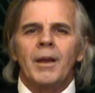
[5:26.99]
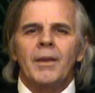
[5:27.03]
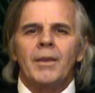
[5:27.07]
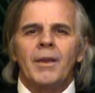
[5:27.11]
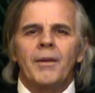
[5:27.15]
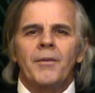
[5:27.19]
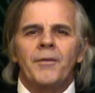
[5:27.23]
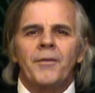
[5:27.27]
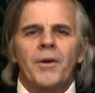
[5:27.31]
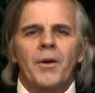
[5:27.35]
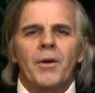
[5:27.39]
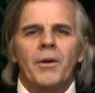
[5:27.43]

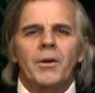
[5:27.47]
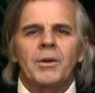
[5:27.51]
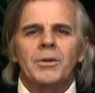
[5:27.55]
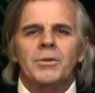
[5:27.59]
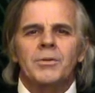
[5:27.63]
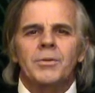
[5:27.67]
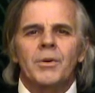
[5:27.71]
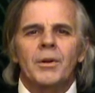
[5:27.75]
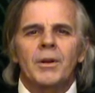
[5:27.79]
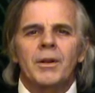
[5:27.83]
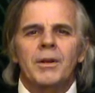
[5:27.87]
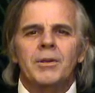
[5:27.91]
they
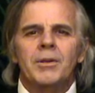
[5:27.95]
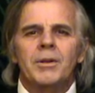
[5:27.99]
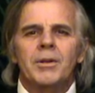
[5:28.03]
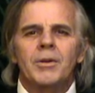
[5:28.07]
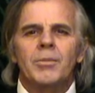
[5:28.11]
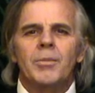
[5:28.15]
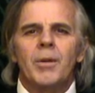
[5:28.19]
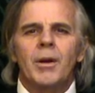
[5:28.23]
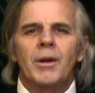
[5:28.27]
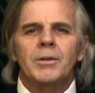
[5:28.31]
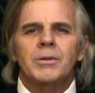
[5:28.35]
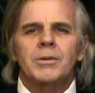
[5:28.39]
focused really
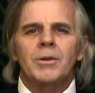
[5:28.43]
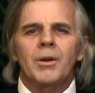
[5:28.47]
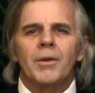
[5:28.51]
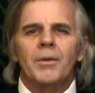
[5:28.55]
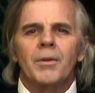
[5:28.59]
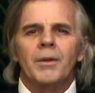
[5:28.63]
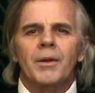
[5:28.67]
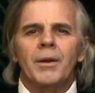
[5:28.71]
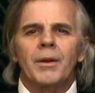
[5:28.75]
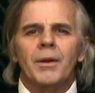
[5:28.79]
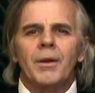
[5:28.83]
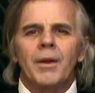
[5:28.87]
too much
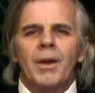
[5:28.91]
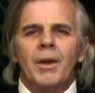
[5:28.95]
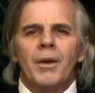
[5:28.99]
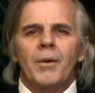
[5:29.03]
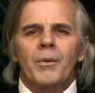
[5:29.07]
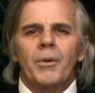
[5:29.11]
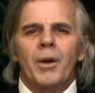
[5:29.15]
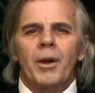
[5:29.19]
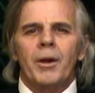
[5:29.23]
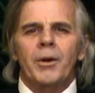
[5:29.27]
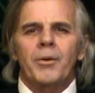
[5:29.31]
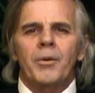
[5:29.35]
on the
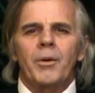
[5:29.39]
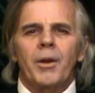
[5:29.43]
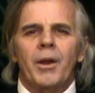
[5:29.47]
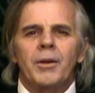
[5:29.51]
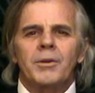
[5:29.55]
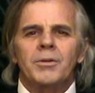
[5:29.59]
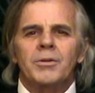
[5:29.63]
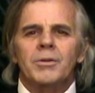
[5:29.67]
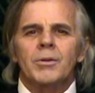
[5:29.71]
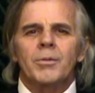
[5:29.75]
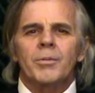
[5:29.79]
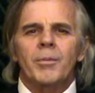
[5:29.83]

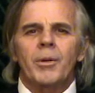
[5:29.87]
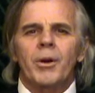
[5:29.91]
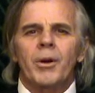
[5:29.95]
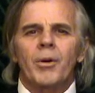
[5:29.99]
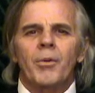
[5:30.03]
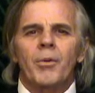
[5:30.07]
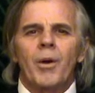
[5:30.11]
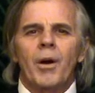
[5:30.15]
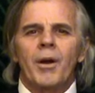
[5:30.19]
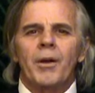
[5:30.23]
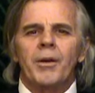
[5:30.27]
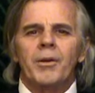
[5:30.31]
recreational
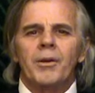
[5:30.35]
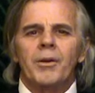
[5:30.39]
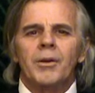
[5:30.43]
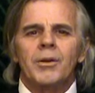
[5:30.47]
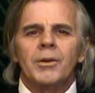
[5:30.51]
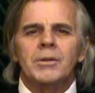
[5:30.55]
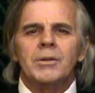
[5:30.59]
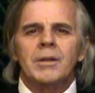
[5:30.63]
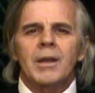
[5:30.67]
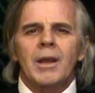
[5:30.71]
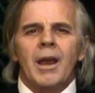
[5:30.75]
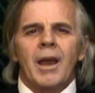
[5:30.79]
marijuana
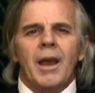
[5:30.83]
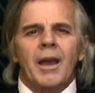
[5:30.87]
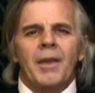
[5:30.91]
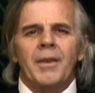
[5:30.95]
use.